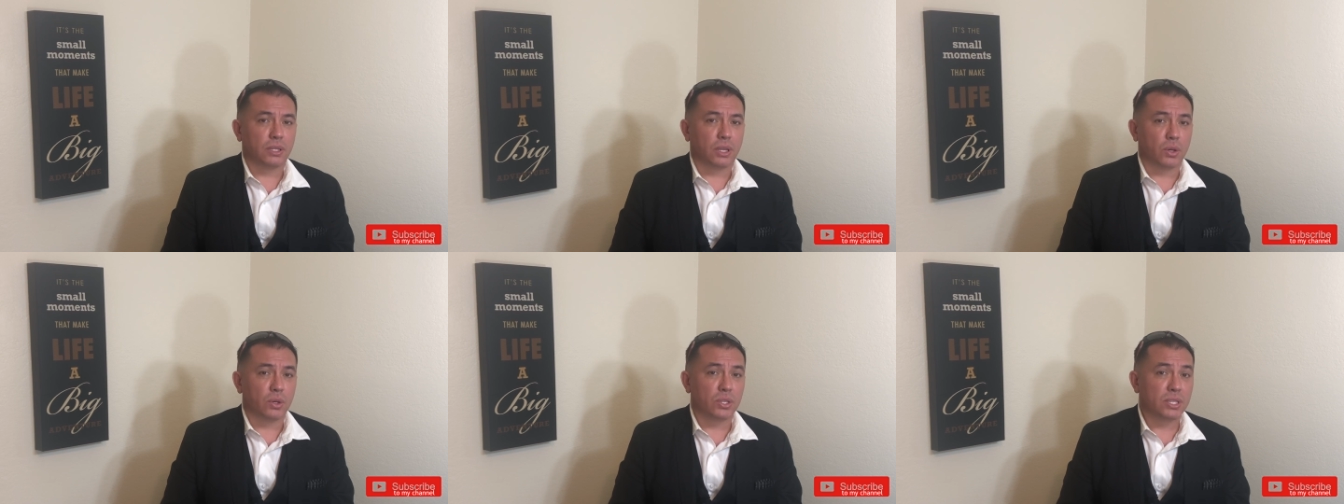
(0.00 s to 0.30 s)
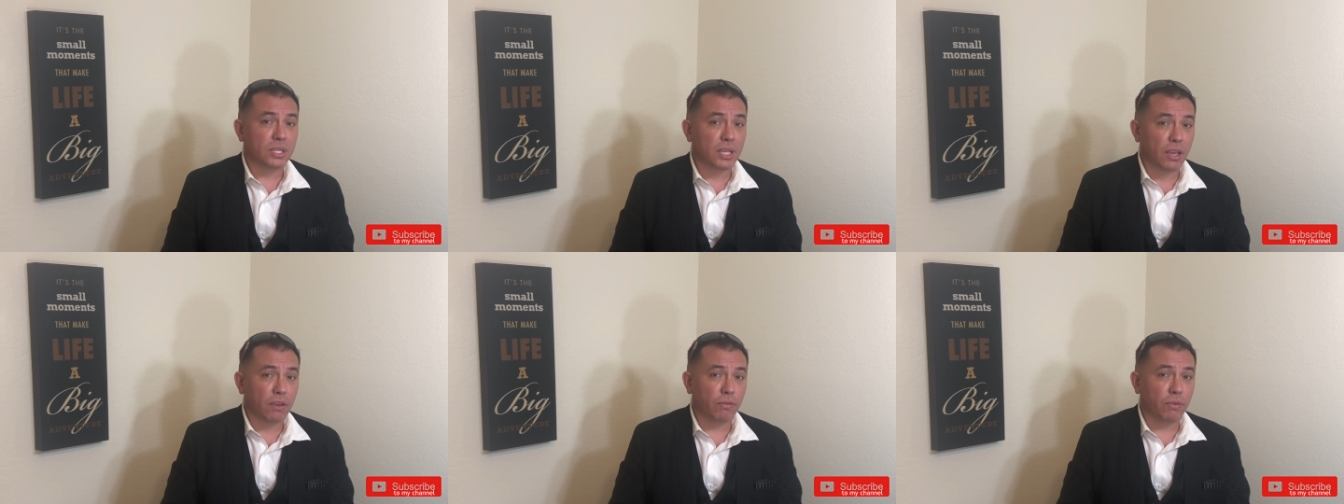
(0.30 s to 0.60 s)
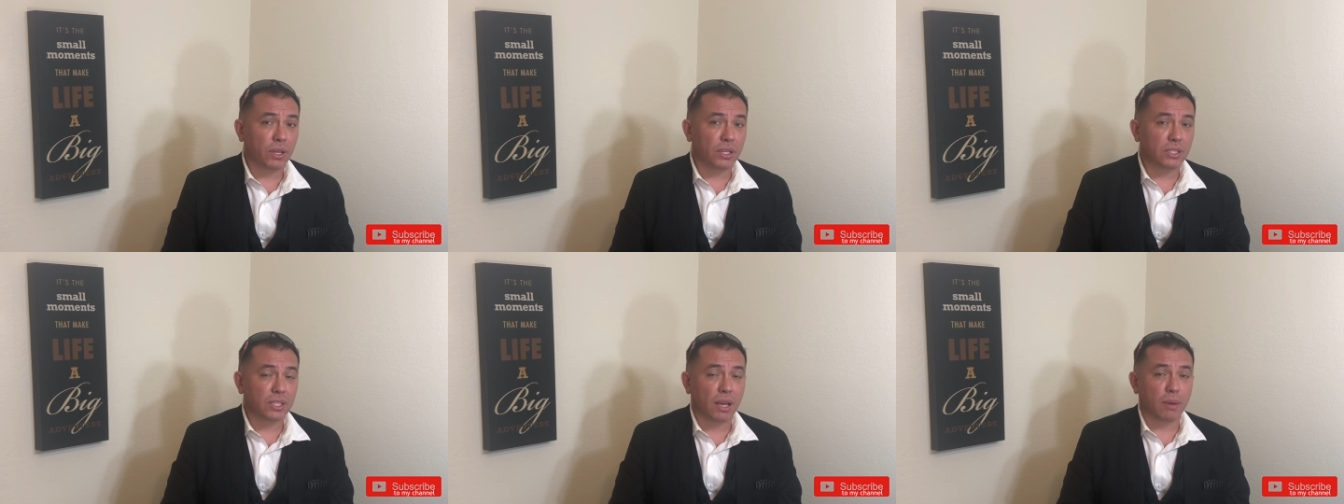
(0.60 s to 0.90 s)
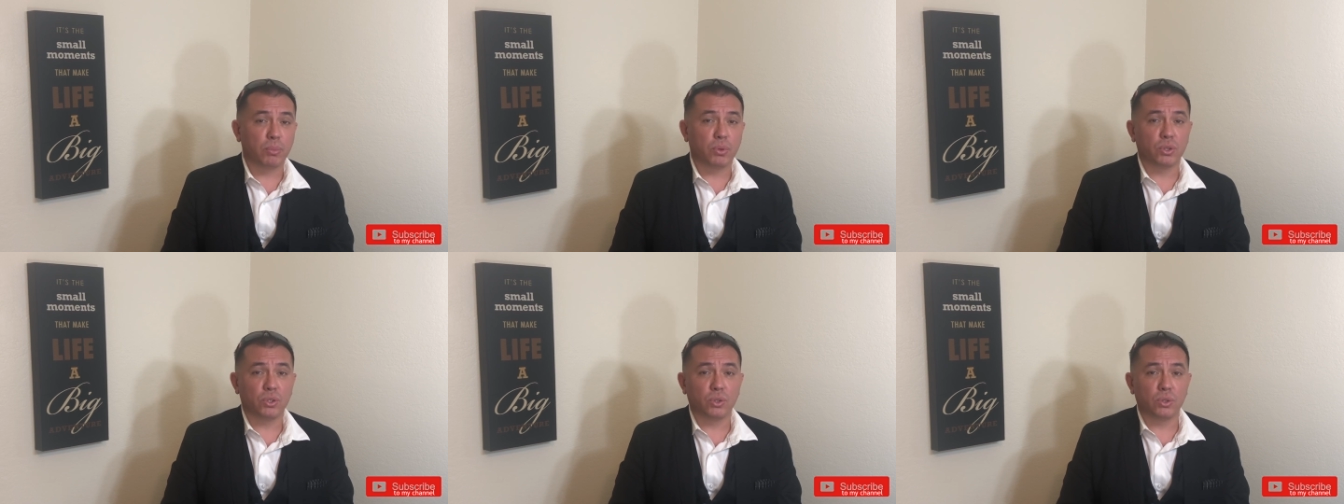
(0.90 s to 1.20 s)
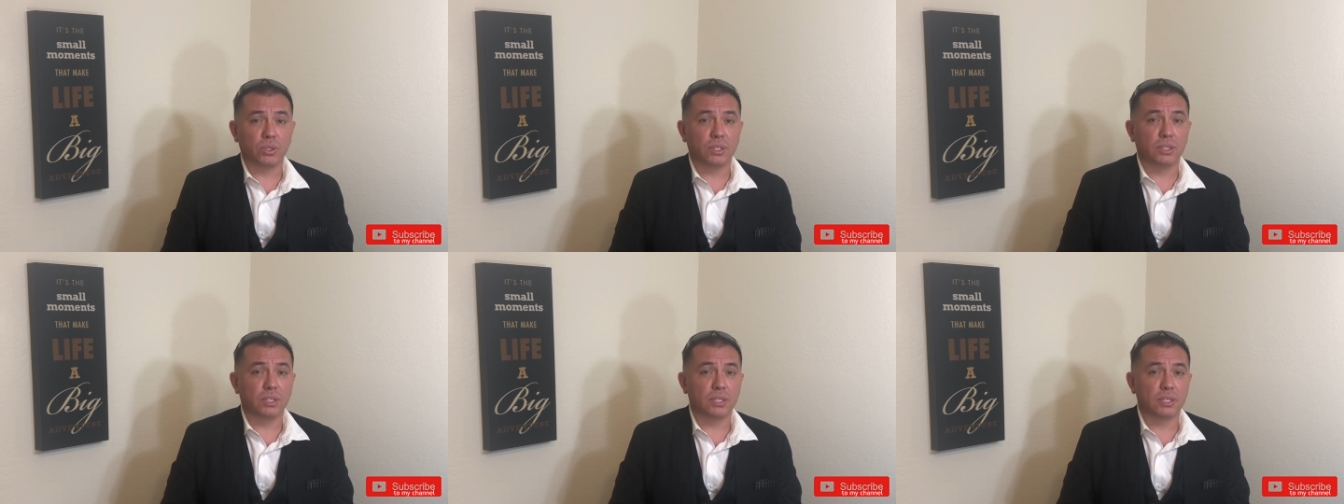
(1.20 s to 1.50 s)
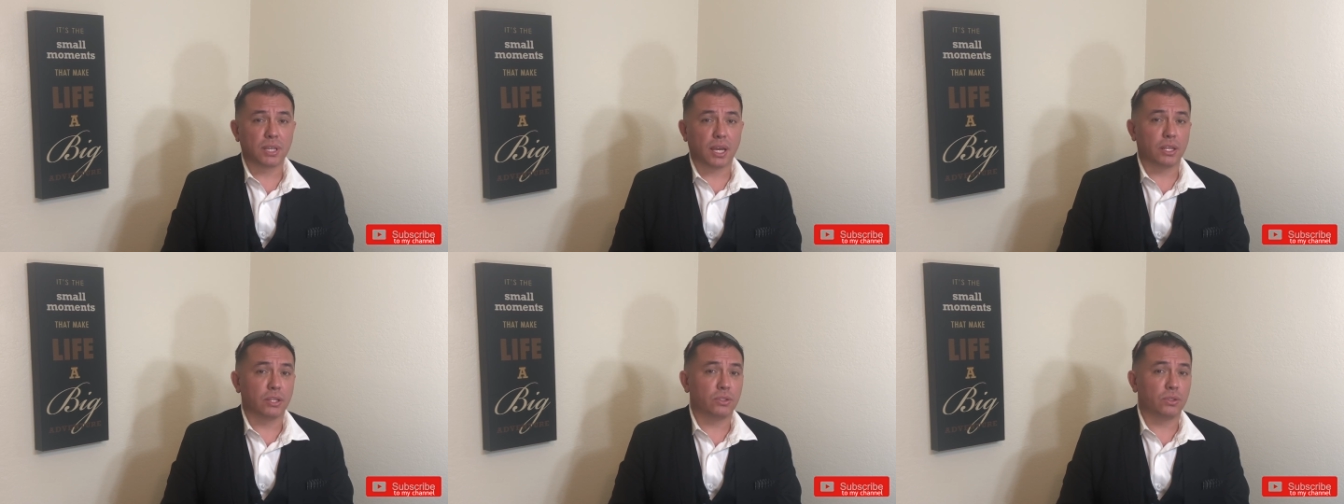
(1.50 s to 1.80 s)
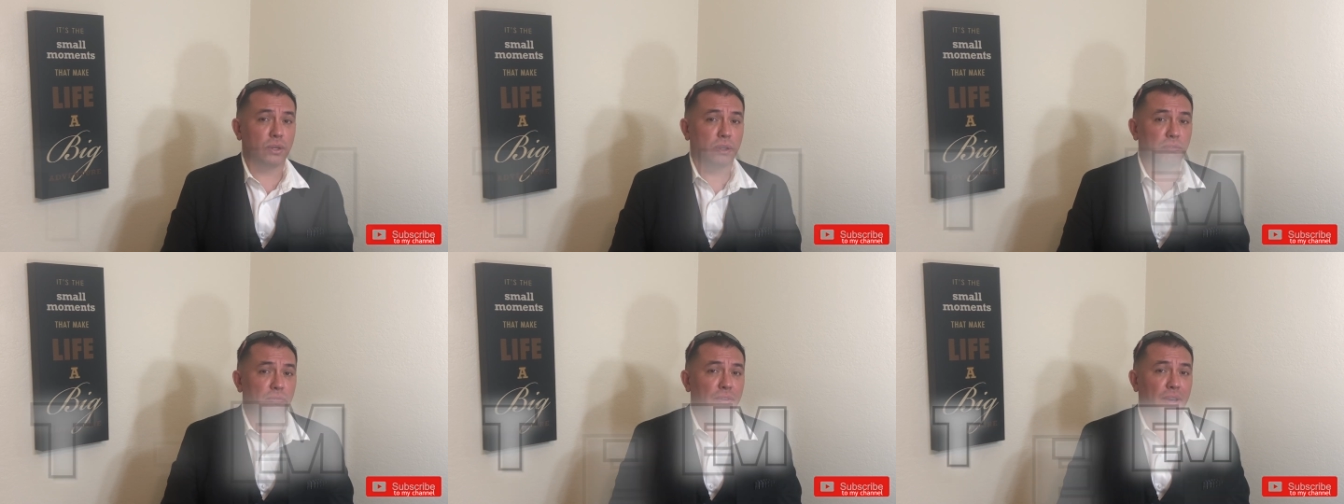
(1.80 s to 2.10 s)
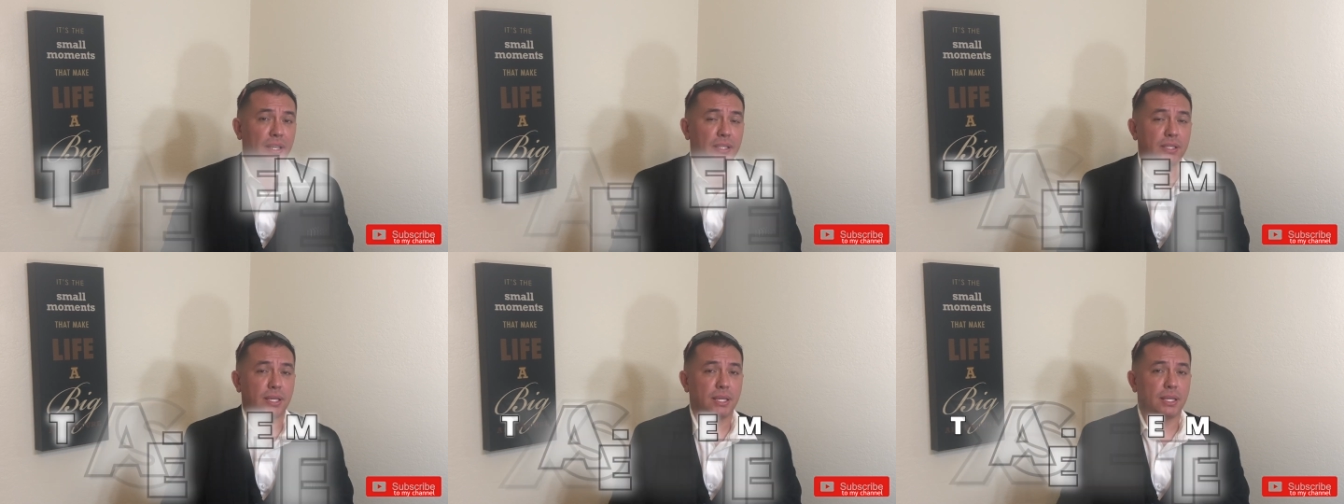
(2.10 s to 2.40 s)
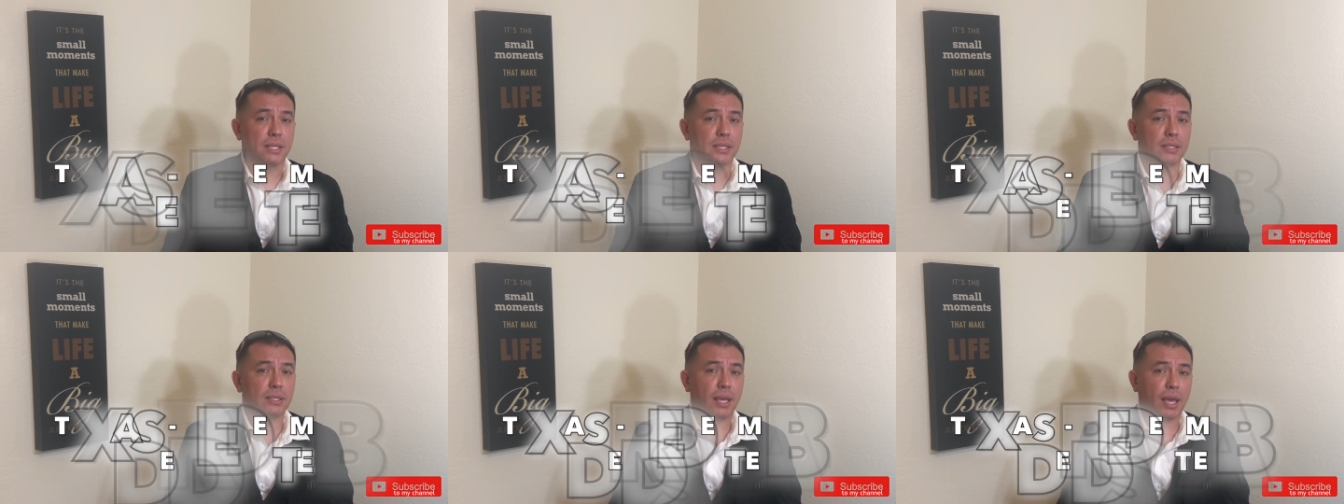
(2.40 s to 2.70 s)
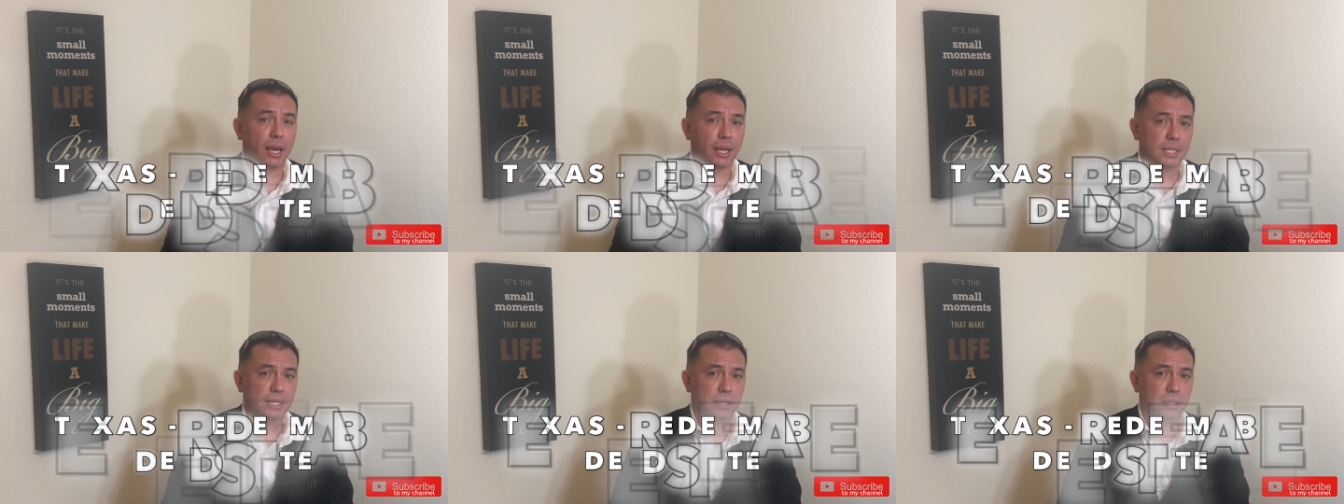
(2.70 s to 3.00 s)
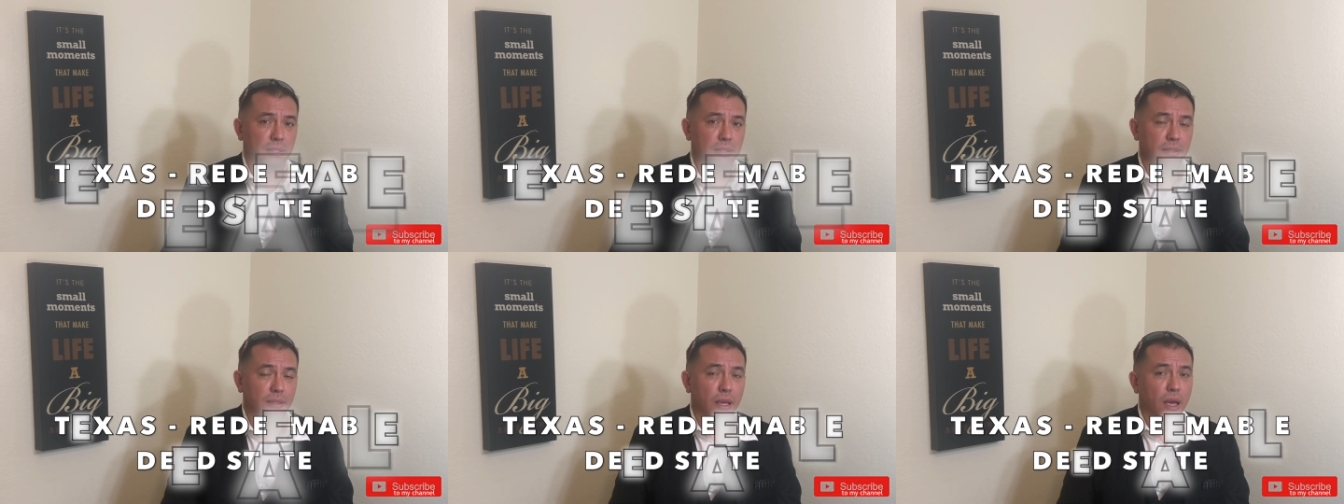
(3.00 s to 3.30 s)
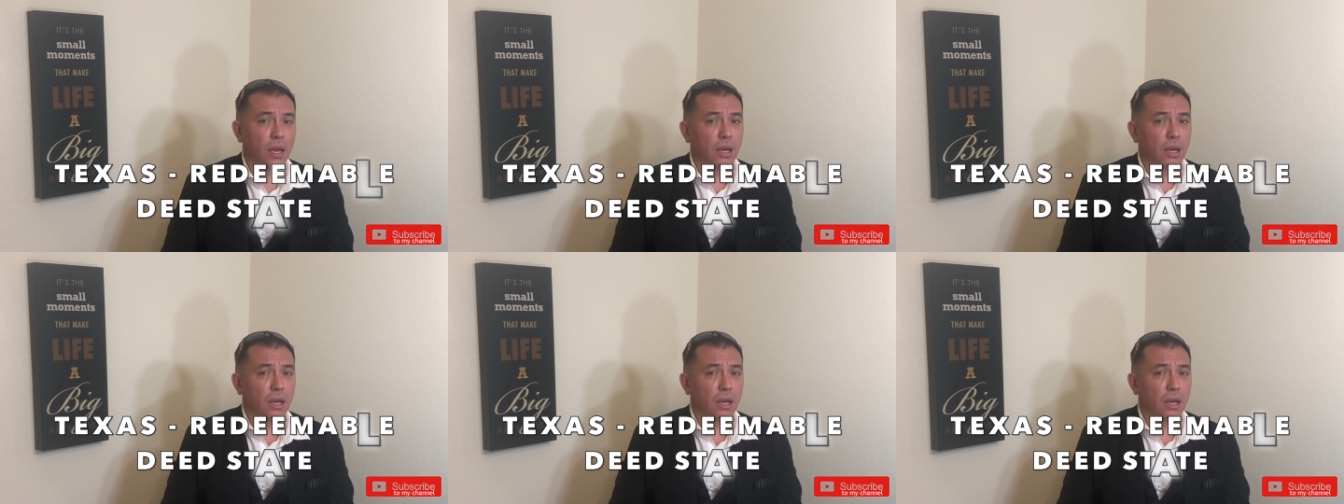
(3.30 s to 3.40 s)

Now say for example, you decided to invest in Texas.